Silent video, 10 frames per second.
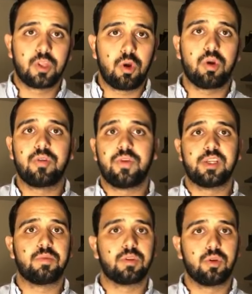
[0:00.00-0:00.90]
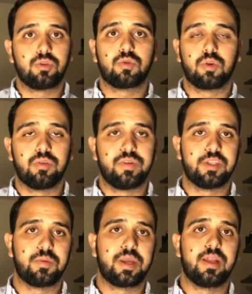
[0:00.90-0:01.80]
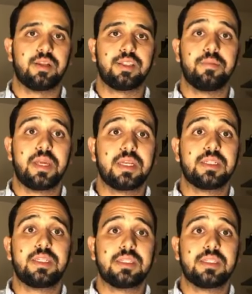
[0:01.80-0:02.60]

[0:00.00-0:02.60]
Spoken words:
Don't go to Facebook. Don't scroll to Facebook endlessly, because it